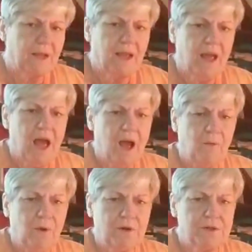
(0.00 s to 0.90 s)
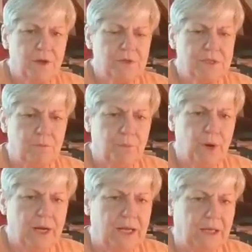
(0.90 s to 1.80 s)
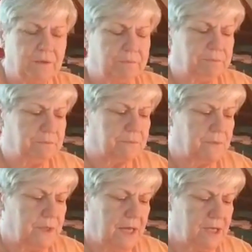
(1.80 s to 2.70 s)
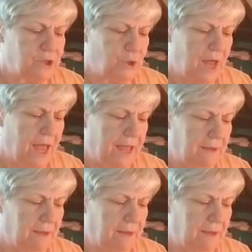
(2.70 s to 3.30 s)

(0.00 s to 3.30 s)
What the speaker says: I worked on some printing yesterday